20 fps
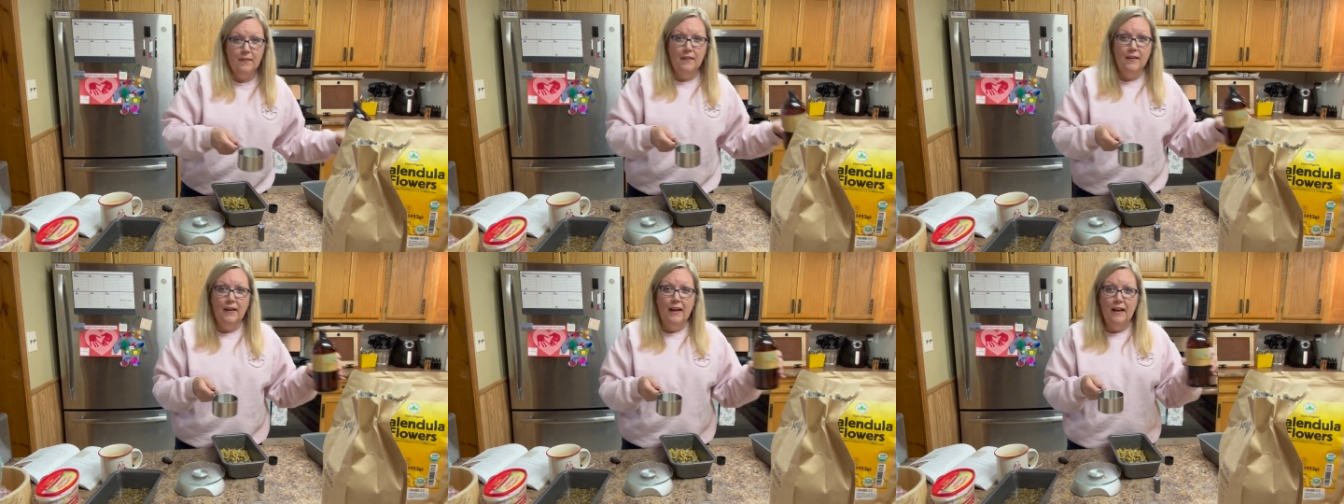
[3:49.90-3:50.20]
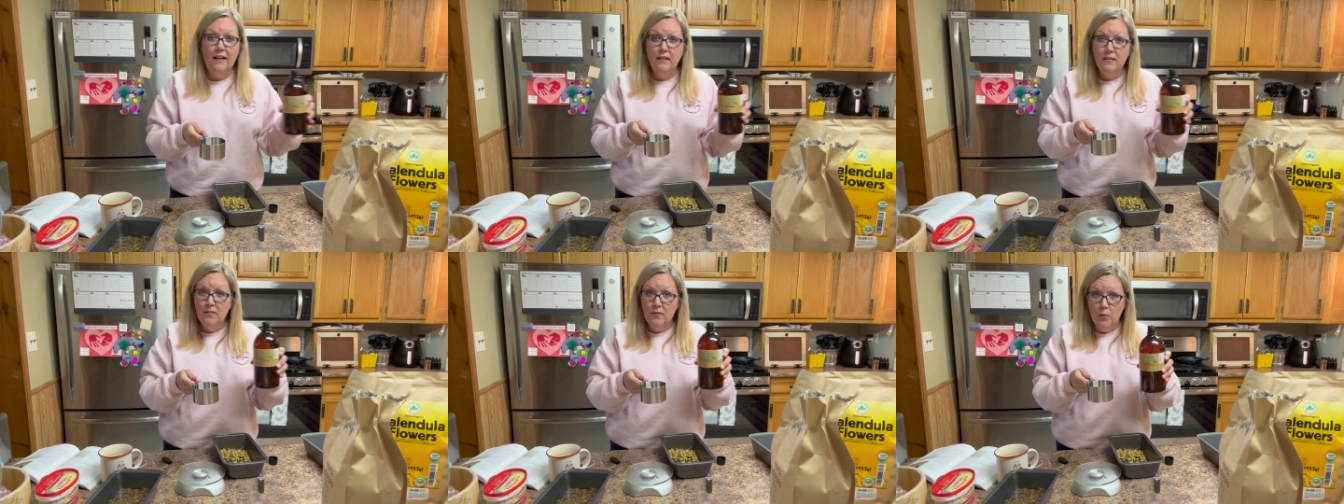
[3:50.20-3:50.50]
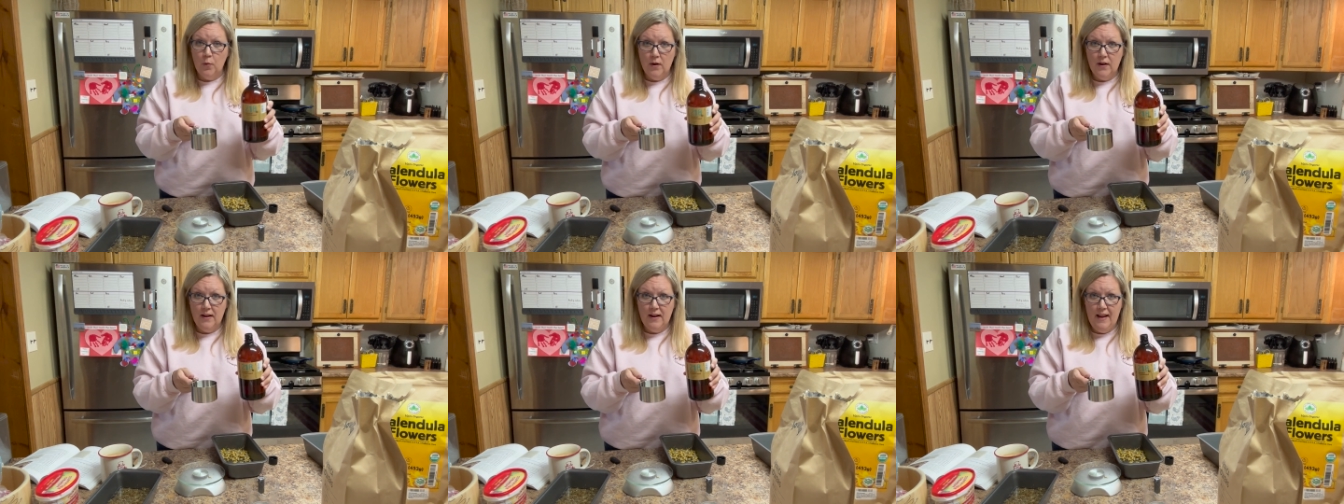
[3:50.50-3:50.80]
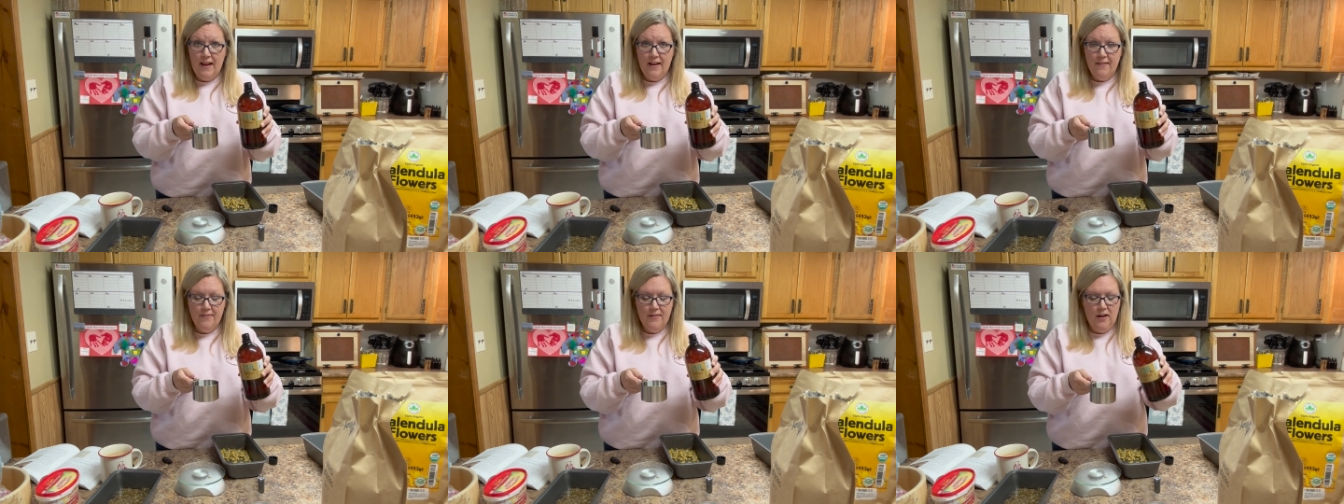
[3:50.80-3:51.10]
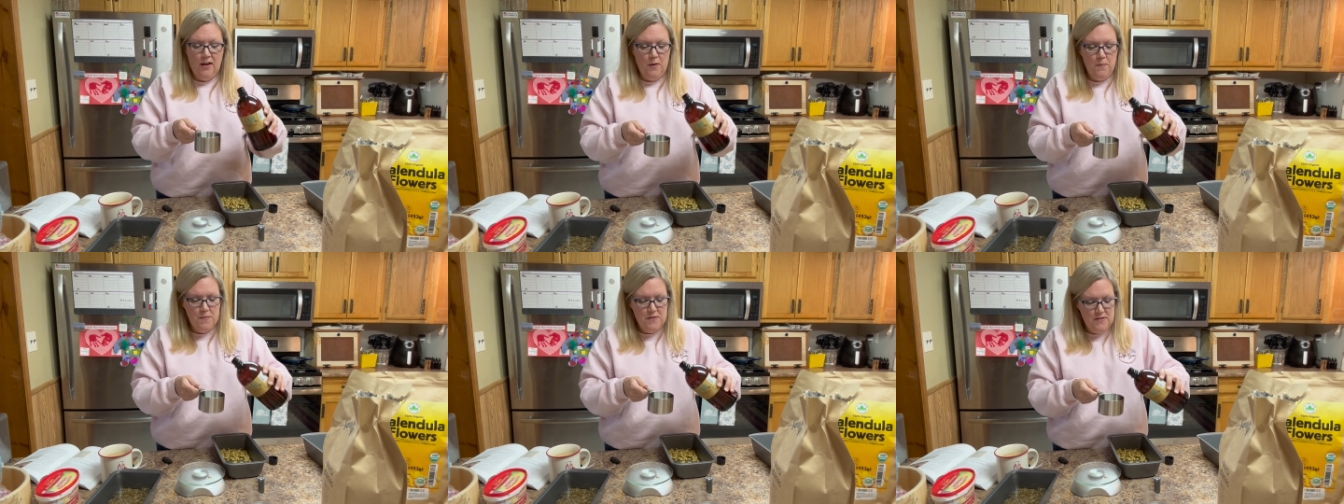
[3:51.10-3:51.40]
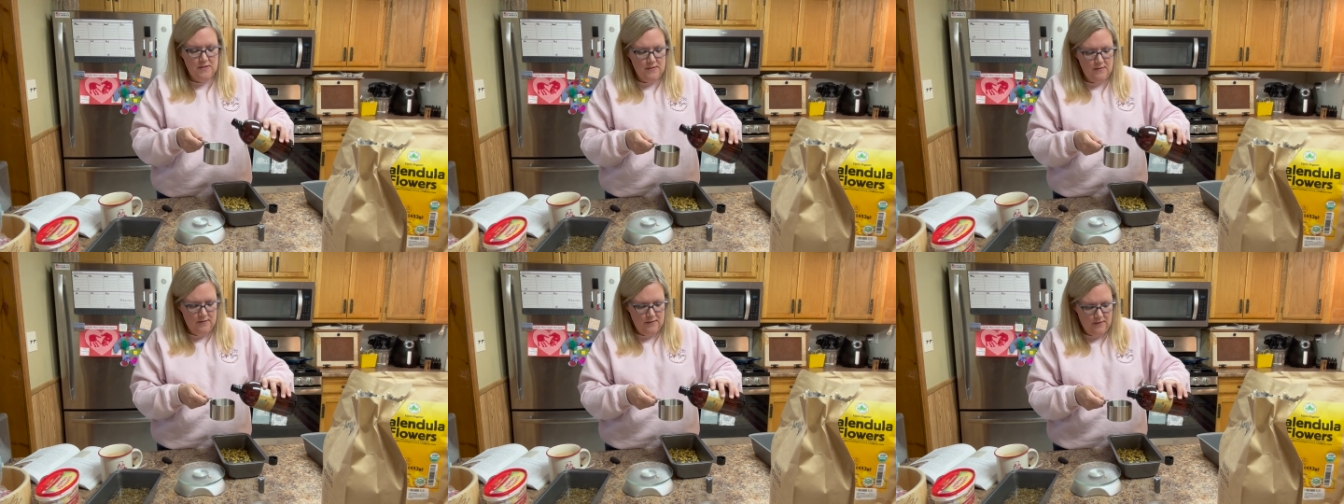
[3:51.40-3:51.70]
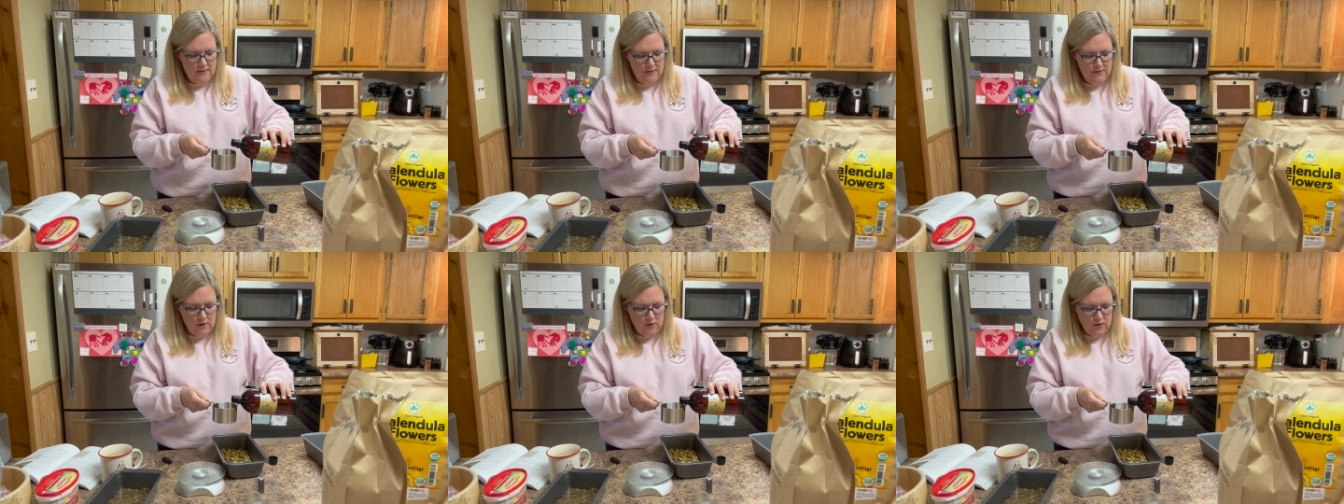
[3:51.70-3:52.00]
Again, 1.5 cups
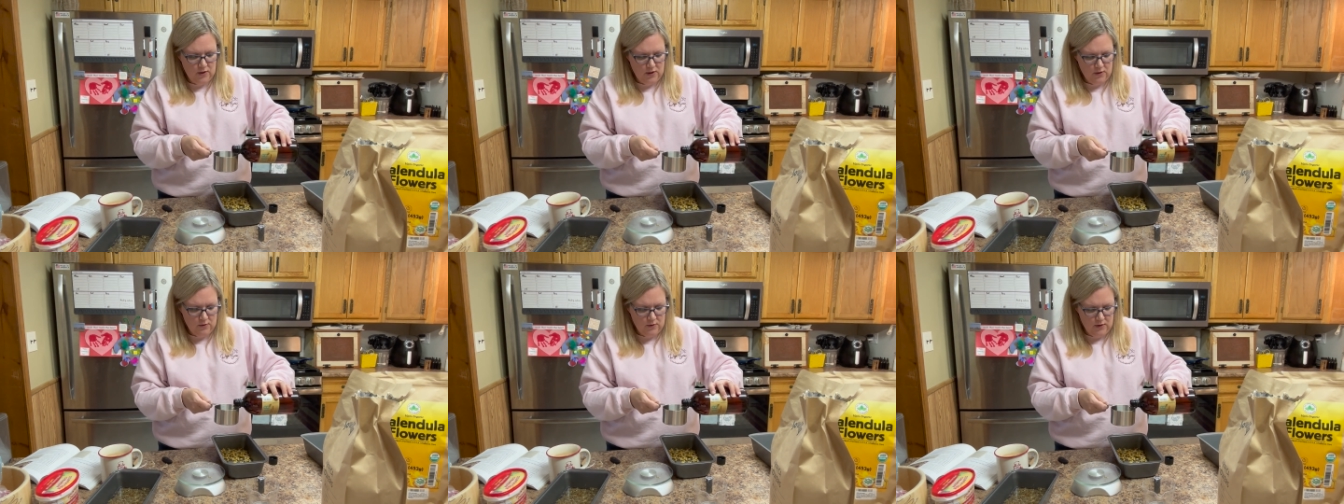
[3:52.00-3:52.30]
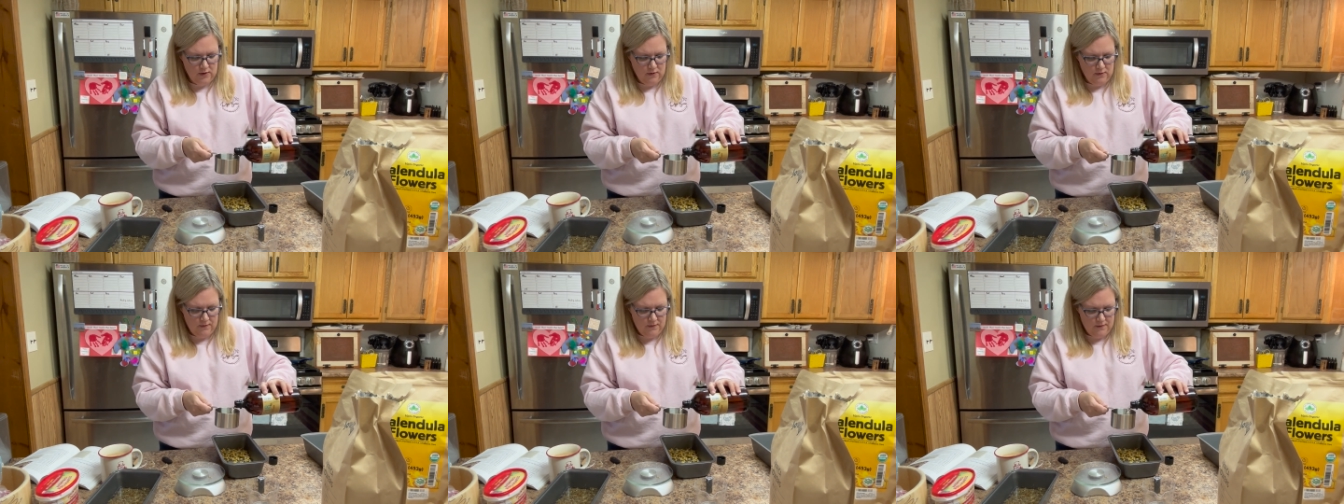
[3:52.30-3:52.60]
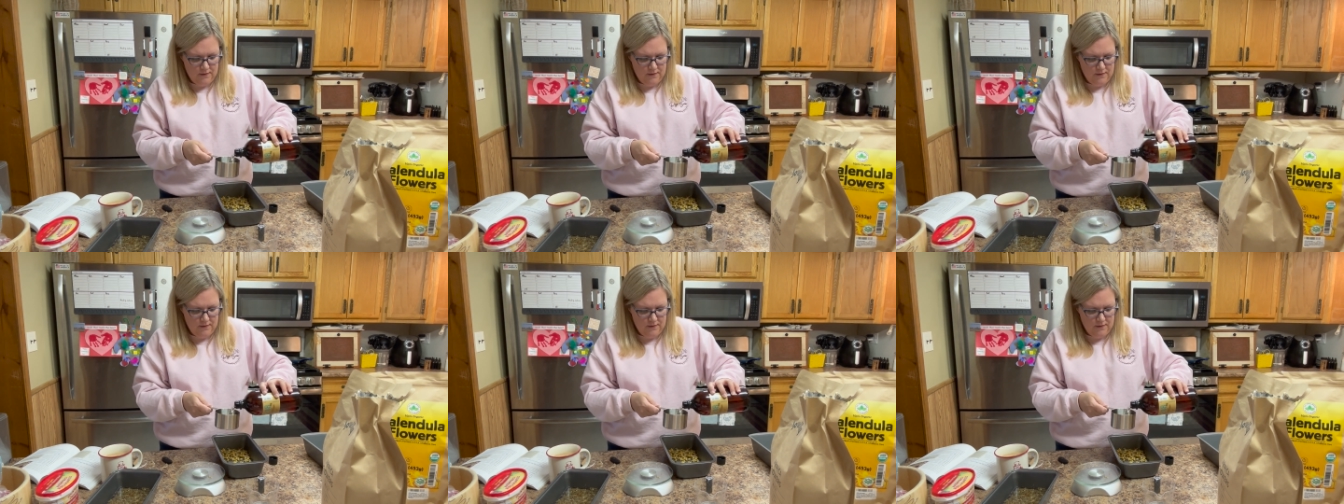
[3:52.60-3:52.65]
of coconut oil.